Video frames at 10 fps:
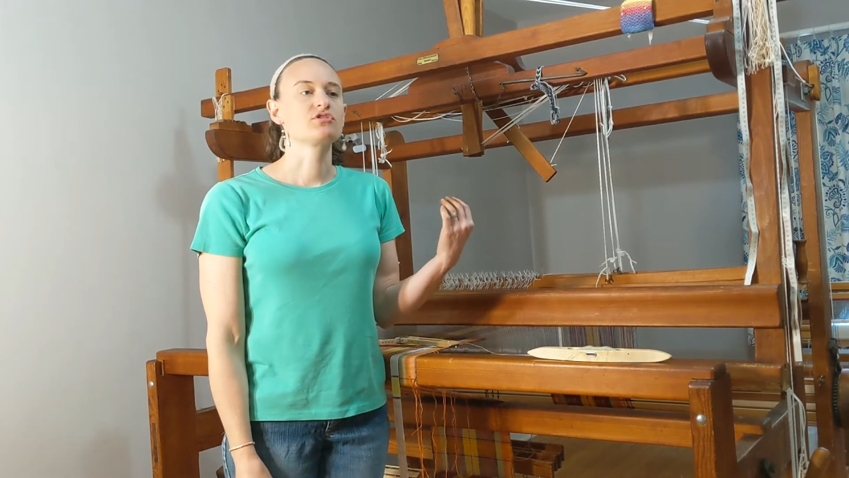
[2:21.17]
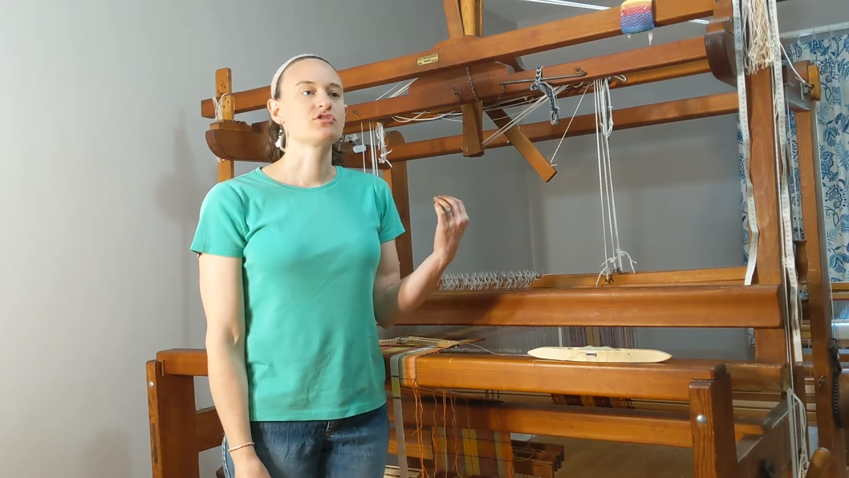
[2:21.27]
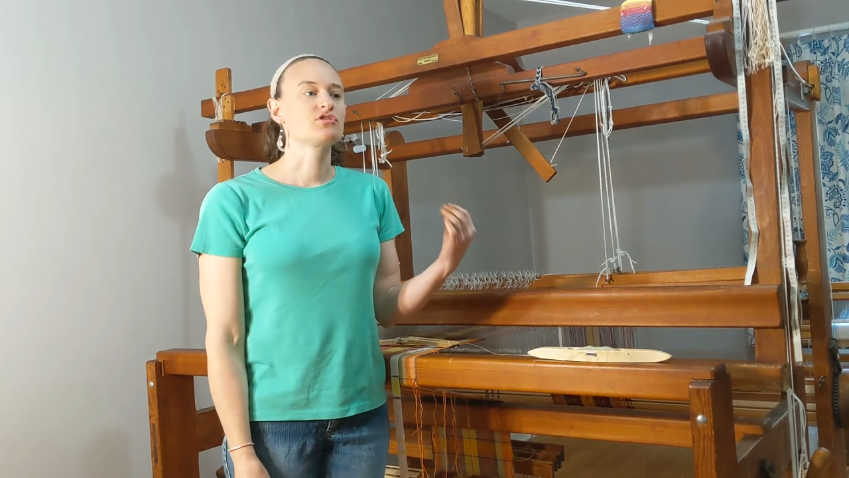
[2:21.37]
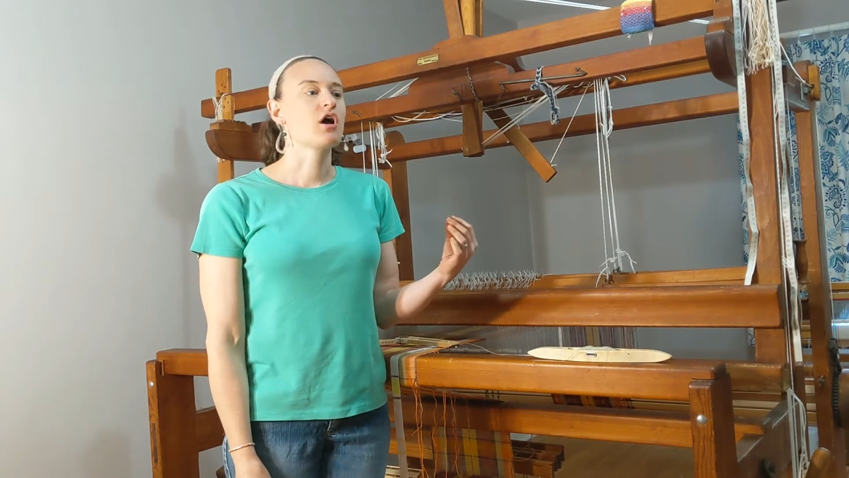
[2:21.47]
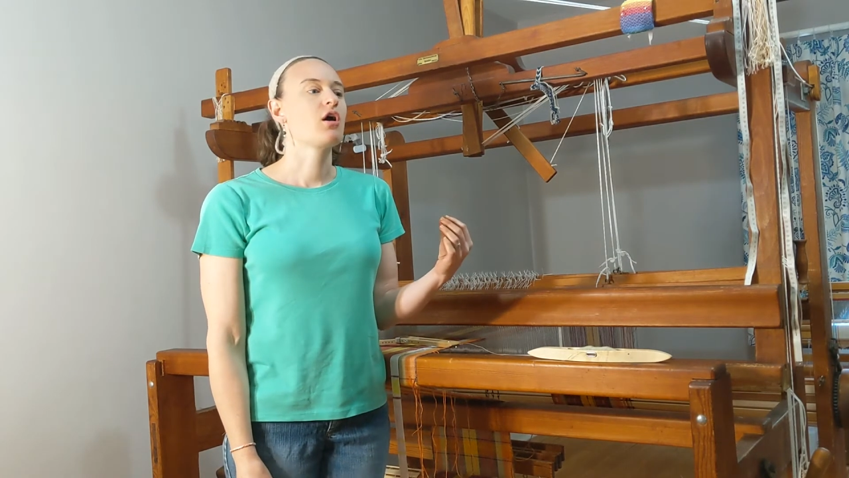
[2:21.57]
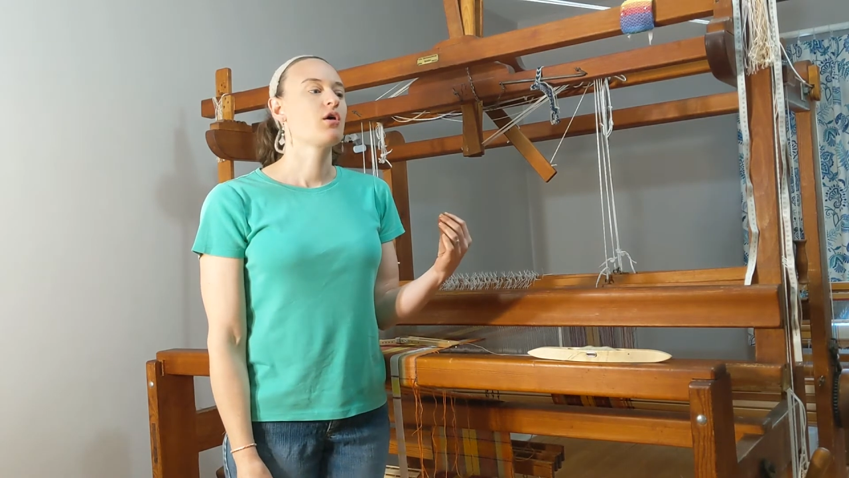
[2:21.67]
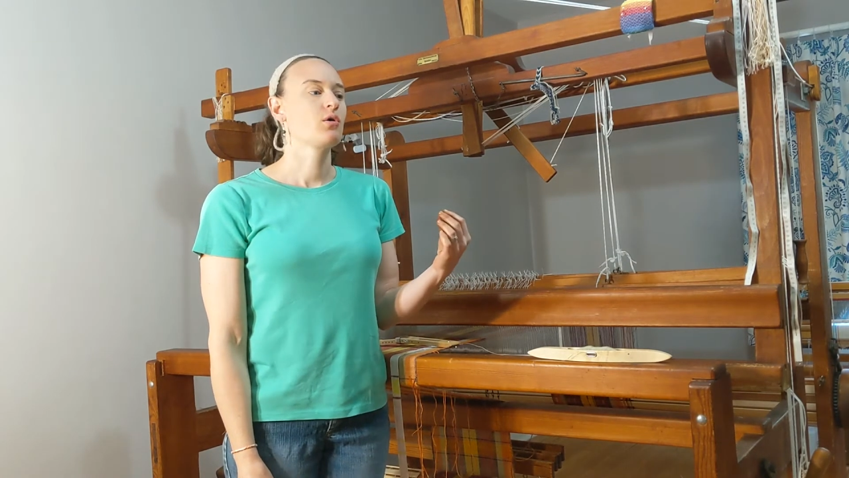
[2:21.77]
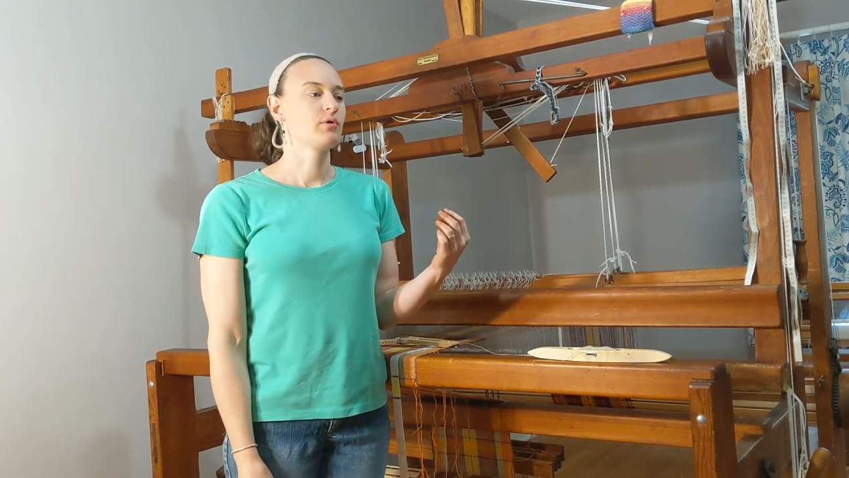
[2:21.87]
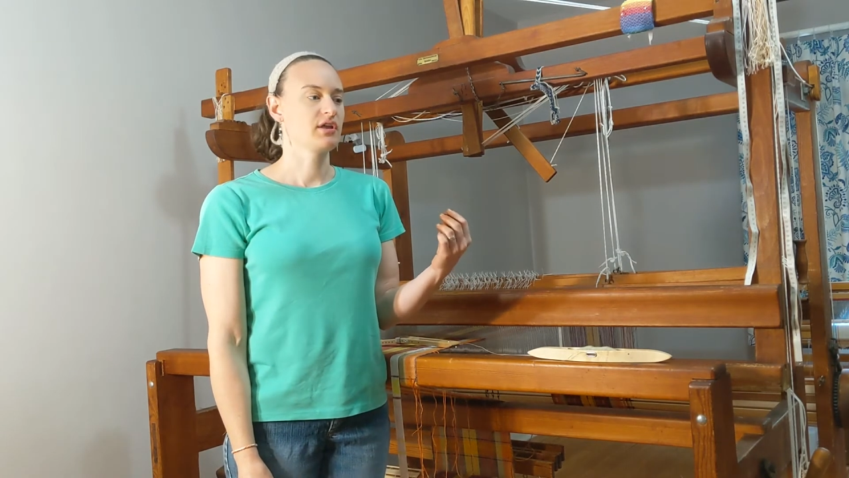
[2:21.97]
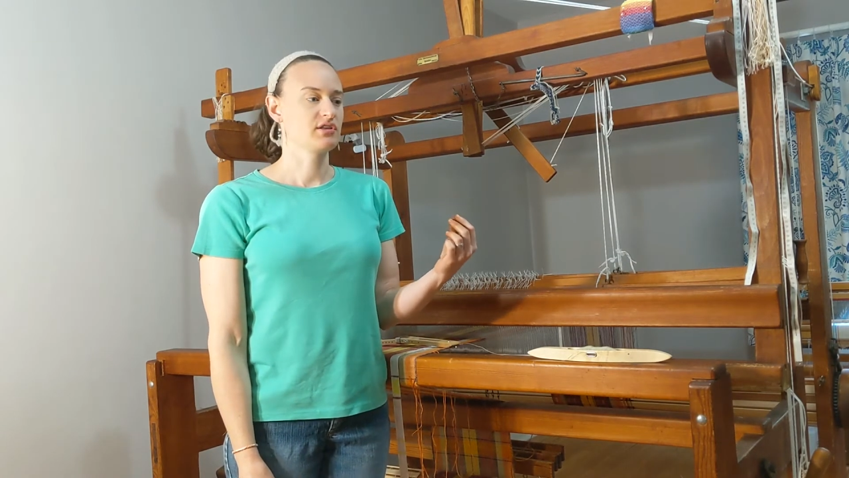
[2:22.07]

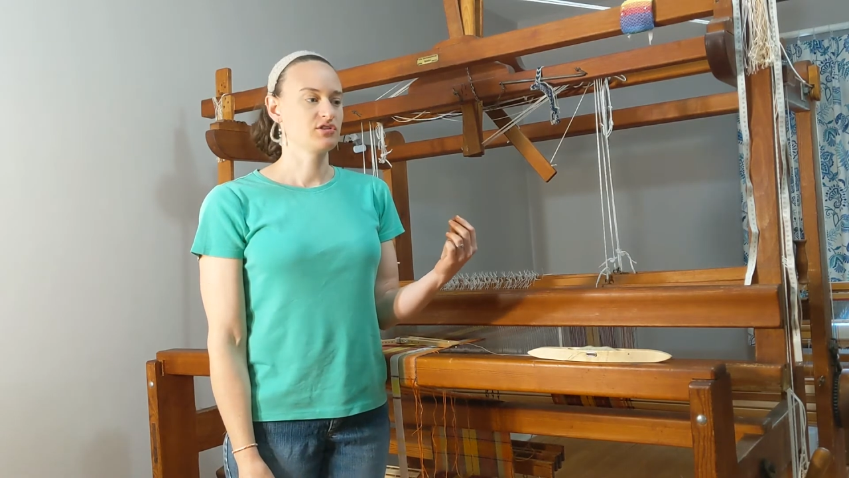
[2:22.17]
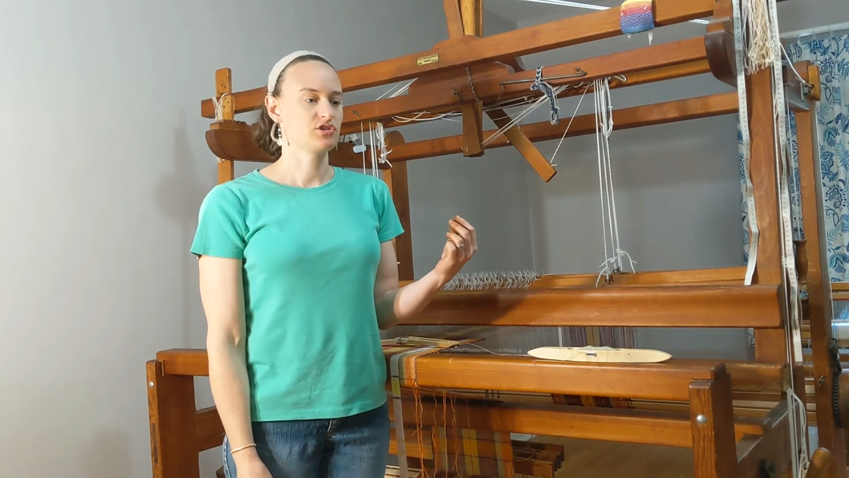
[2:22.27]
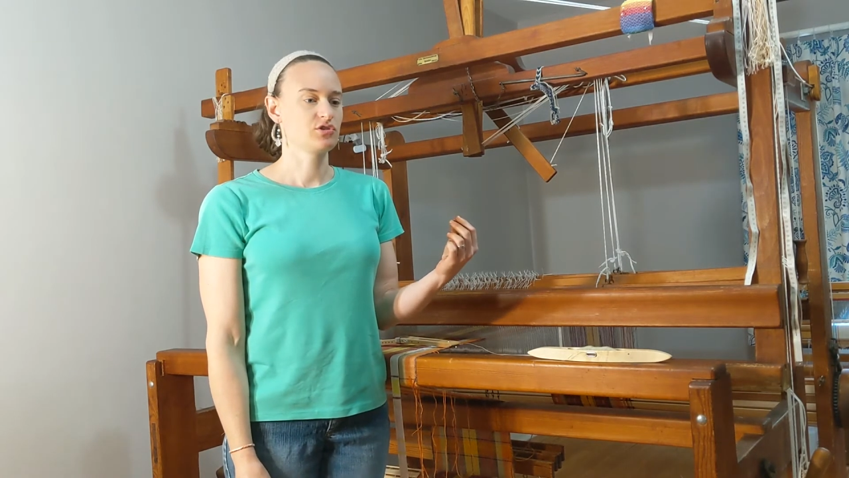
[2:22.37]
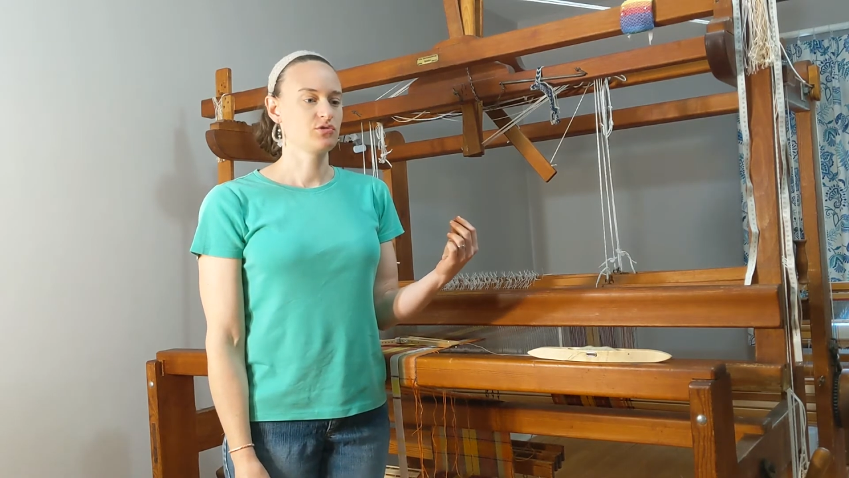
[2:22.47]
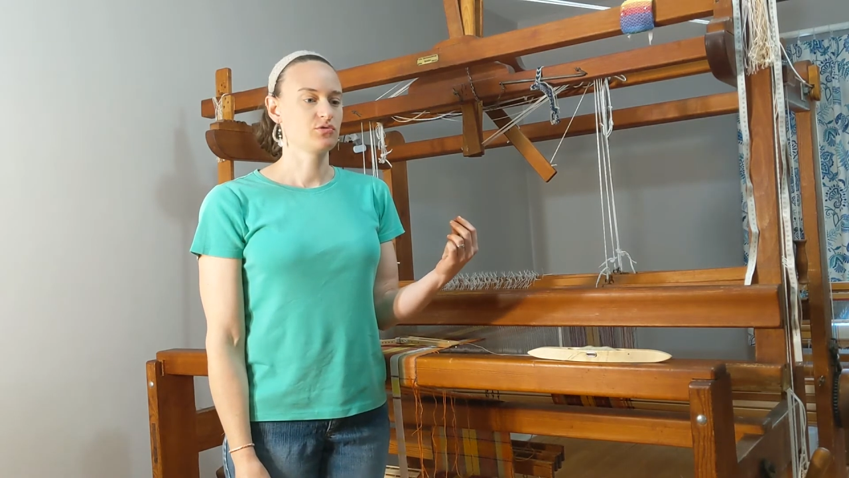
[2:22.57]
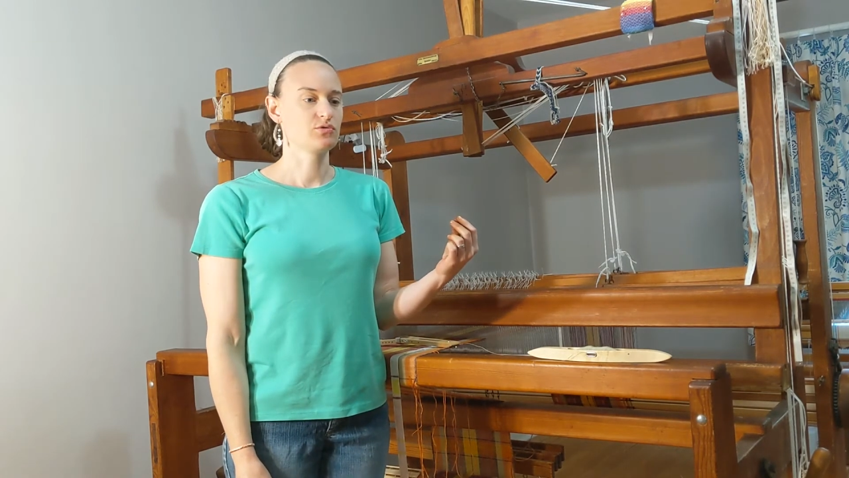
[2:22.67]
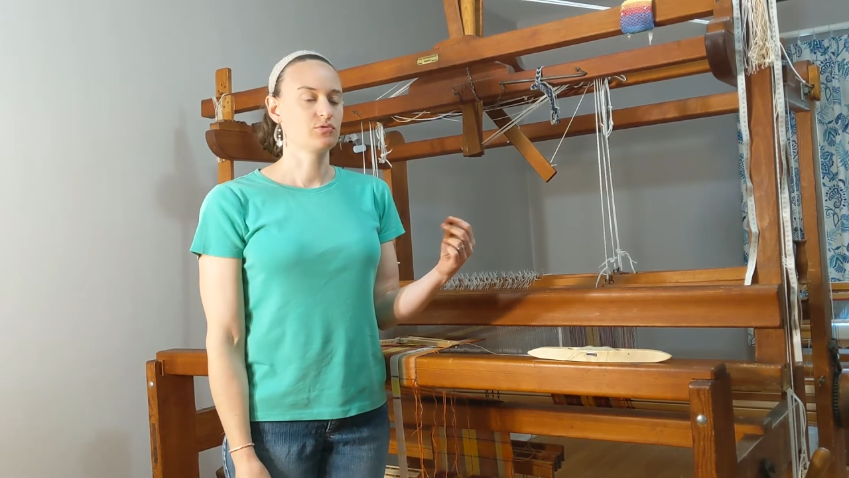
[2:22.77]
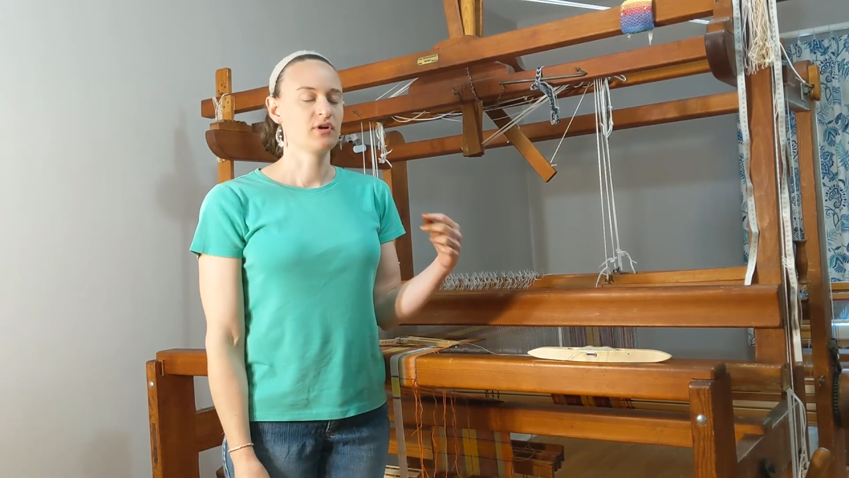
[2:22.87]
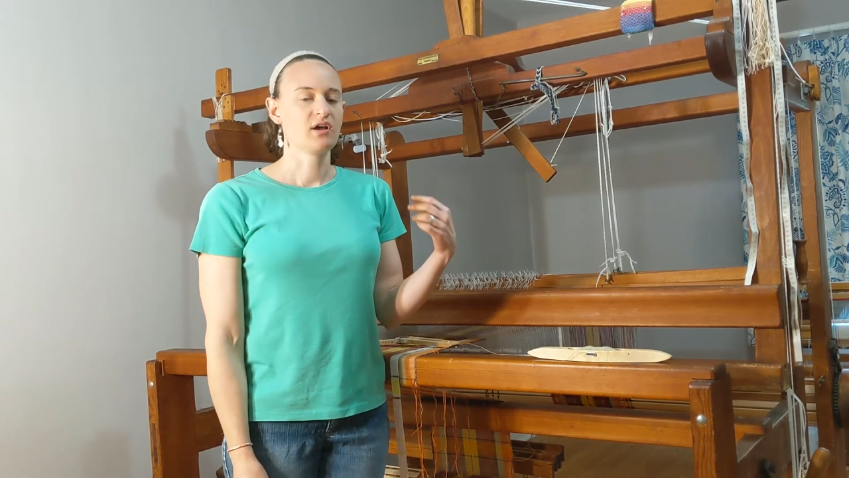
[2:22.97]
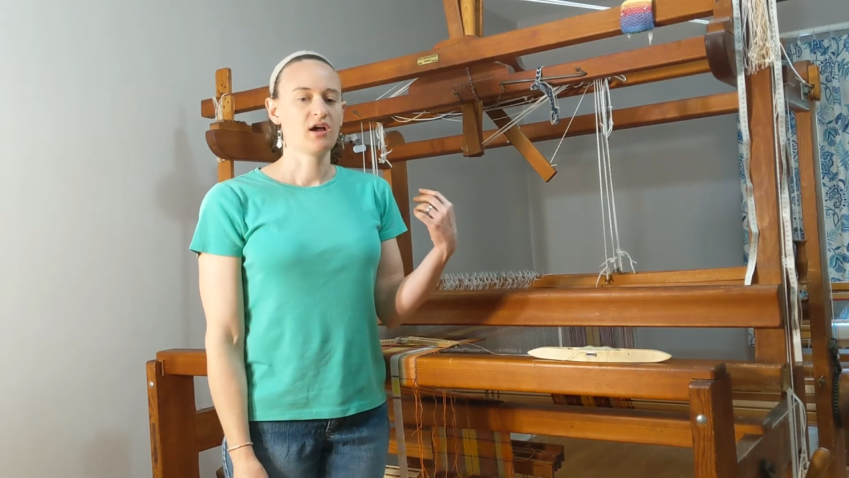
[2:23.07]
sew
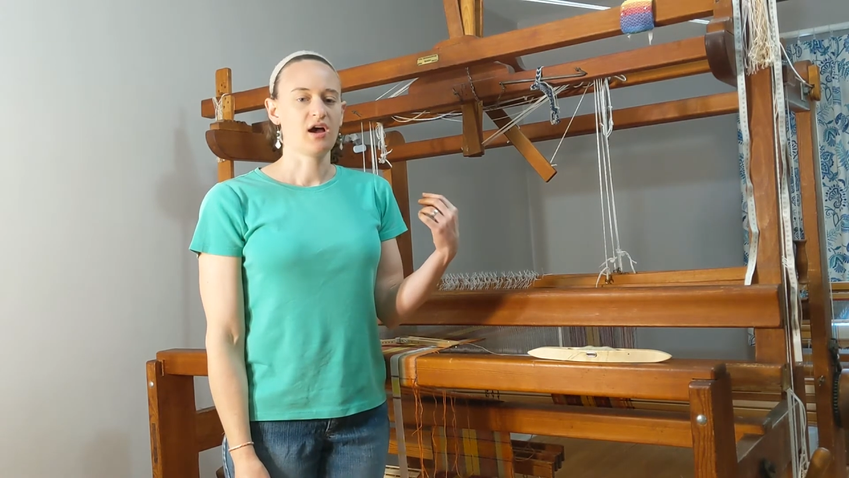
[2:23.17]
into